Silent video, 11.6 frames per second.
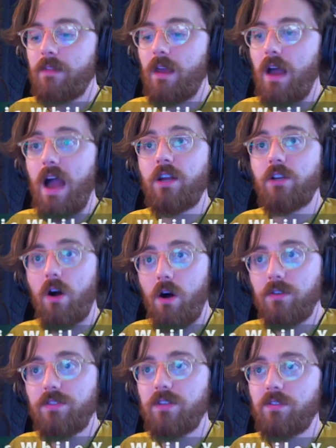I could
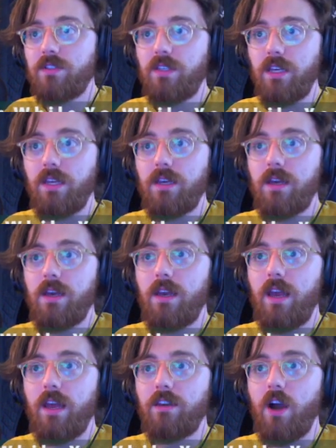also see
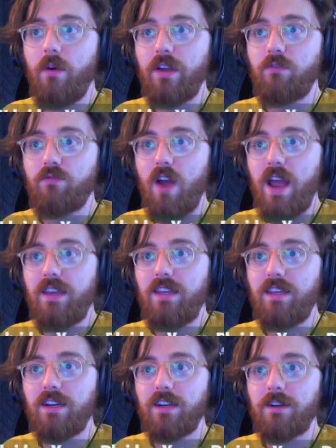it going right here,